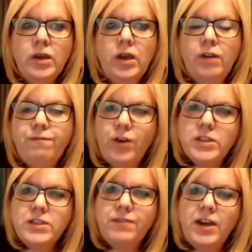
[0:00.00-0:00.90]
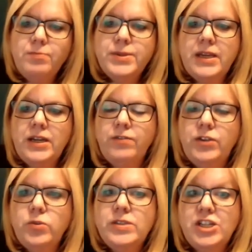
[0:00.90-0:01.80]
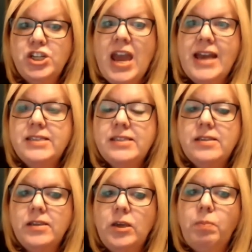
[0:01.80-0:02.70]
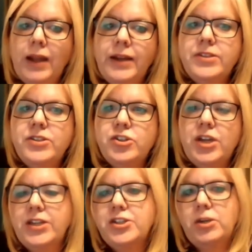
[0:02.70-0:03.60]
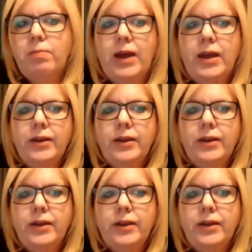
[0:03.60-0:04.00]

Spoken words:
And 45% of you said yes, you're planning to change it back.